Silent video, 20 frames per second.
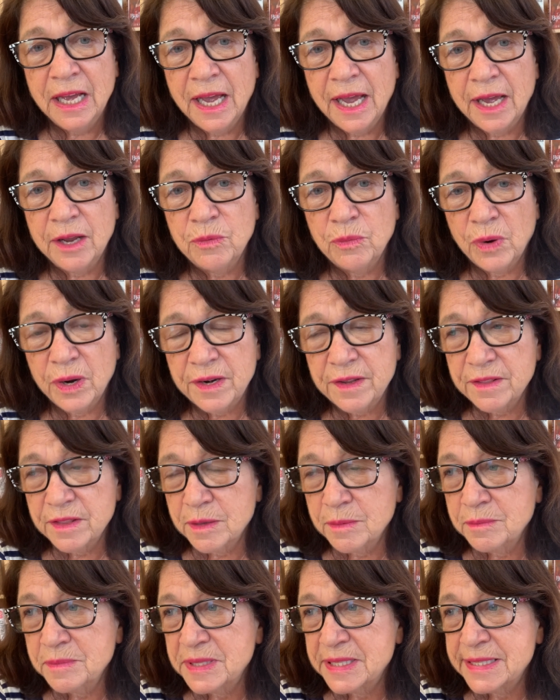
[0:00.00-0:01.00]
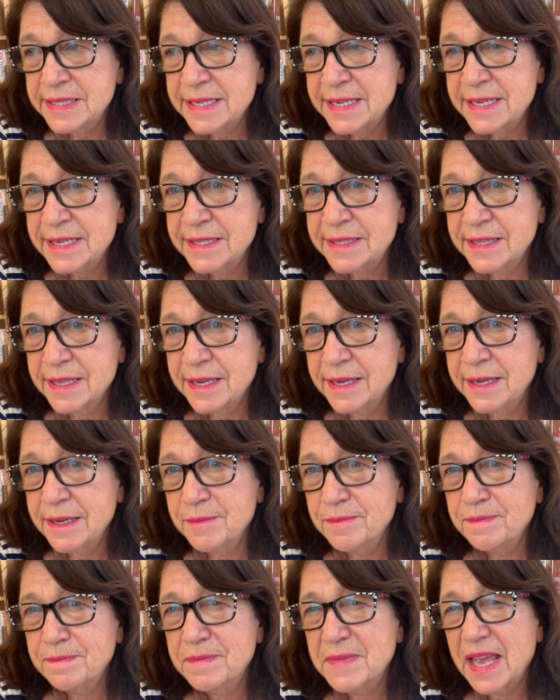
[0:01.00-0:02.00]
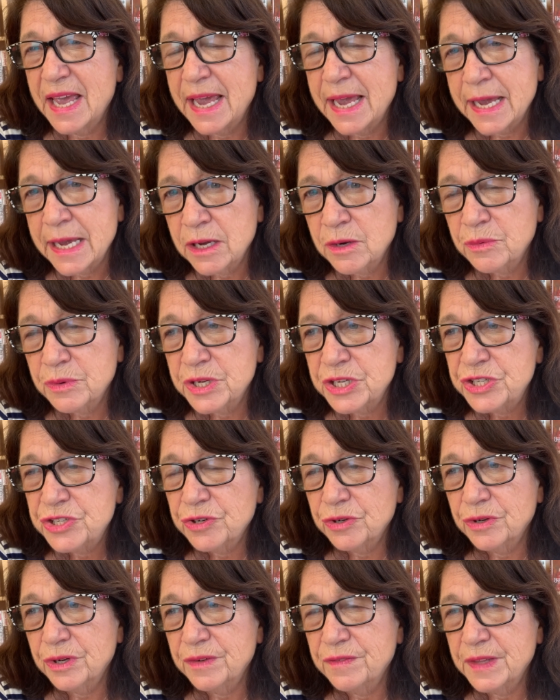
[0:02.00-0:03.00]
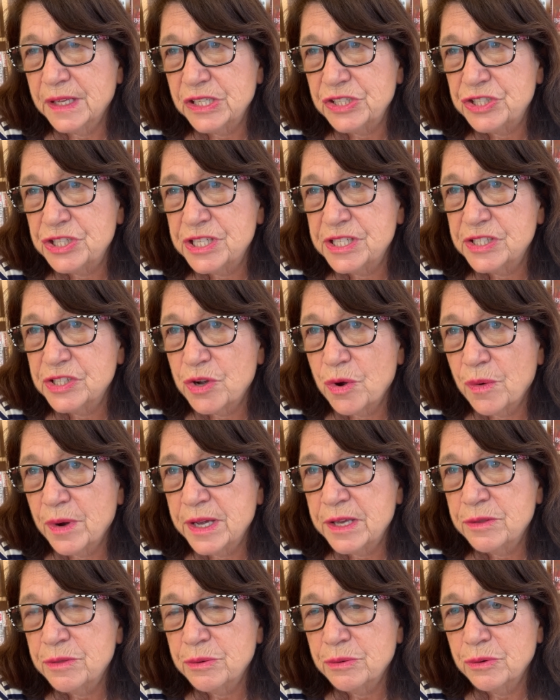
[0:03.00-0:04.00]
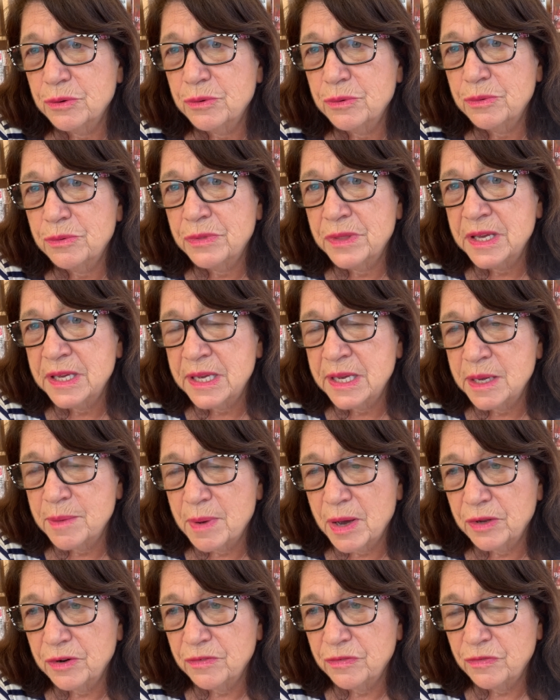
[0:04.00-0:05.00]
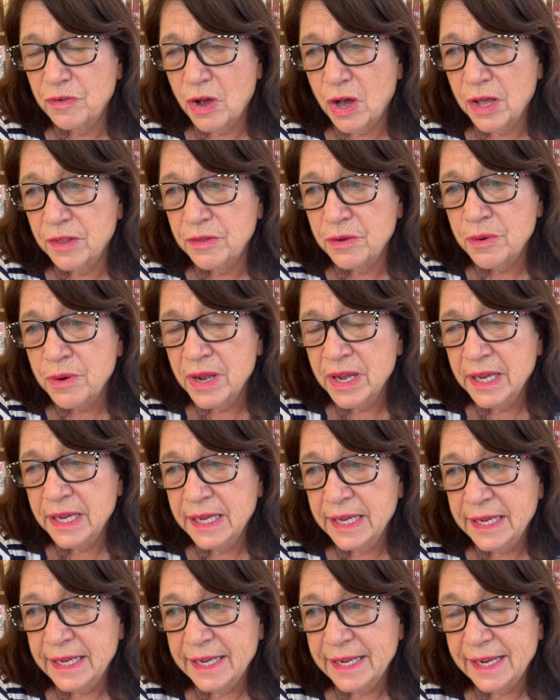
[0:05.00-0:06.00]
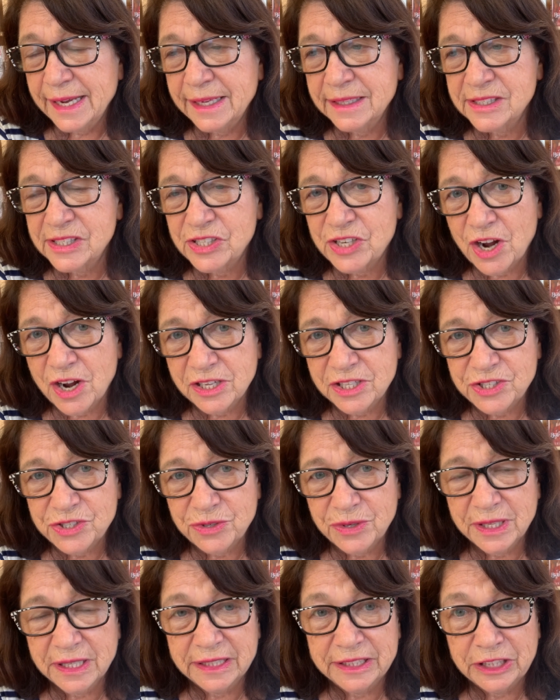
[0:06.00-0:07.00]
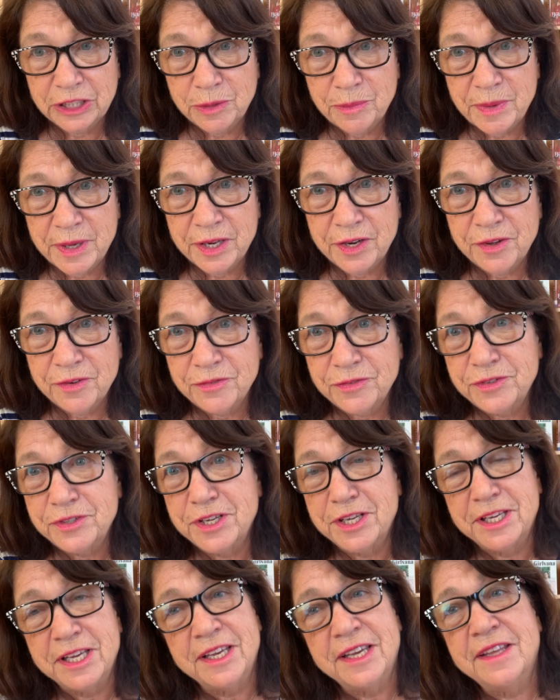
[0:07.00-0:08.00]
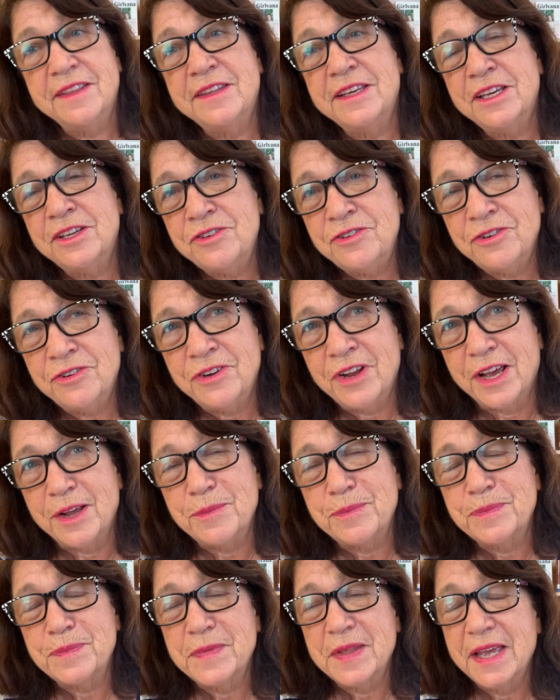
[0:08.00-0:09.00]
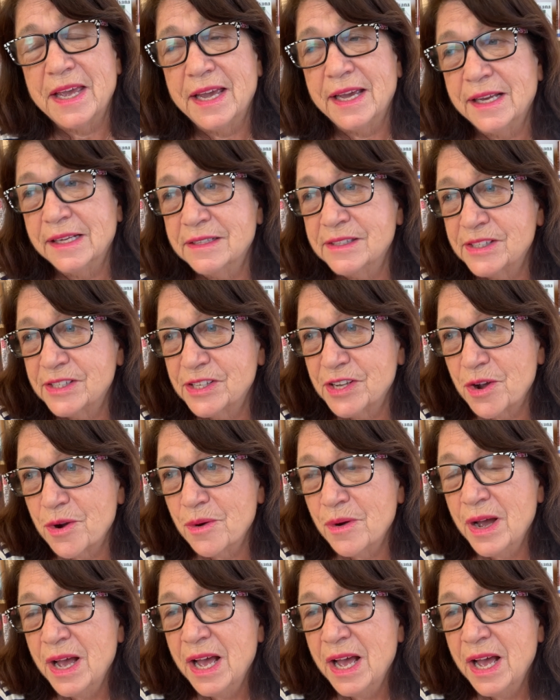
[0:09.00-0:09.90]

And one of them sees the anguish that she's going through, thinking about a father, and starts doing a little bit of digging in the internet. And so